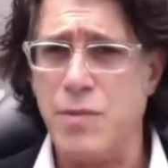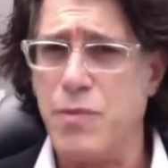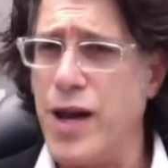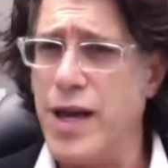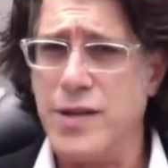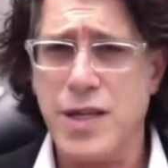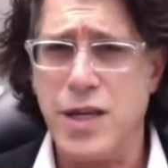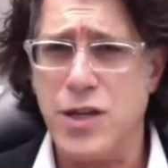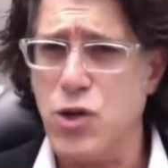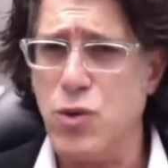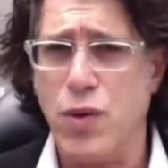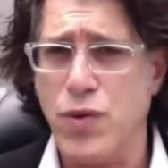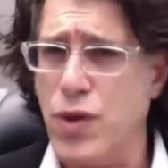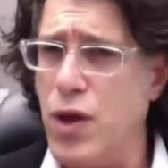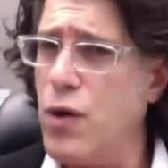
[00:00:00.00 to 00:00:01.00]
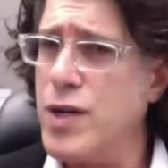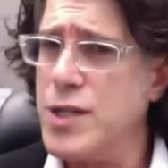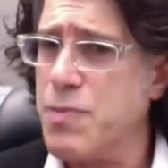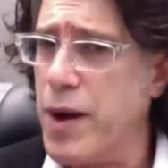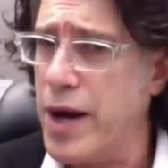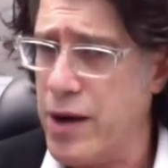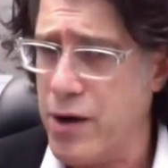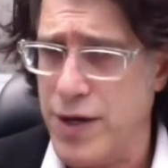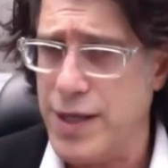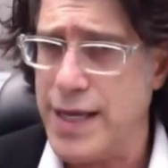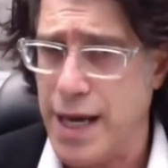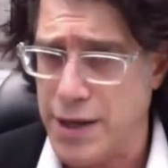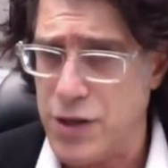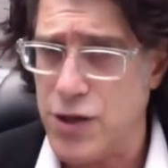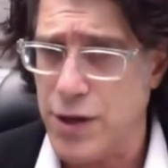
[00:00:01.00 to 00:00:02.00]
A brand says you will know us by our
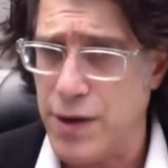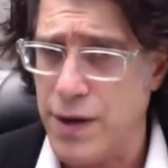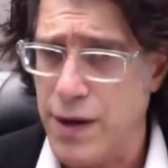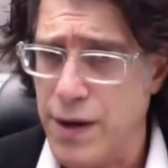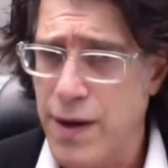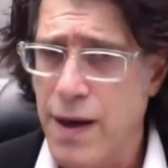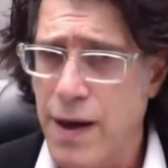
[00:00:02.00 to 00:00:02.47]
intention.